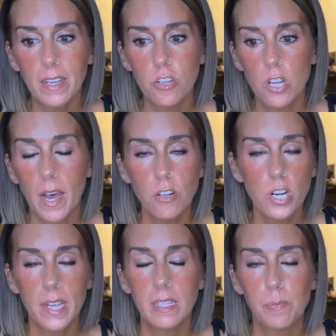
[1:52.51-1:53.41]
and
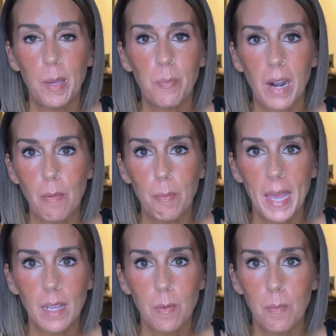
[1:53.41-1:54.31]
Todrick has been
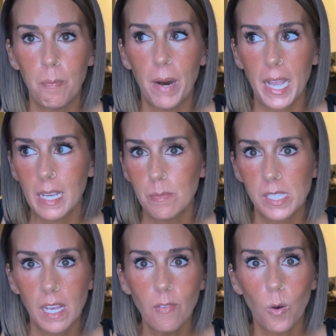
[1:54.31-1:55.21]
problematic by
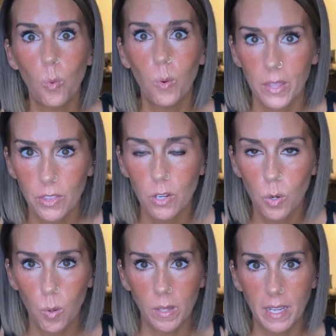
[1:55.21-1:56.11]
himself with
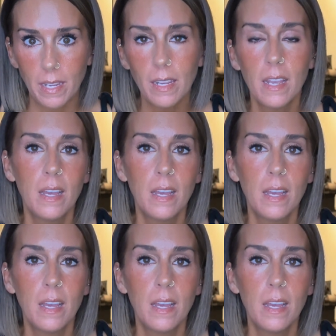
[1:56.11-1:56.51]
Colleen,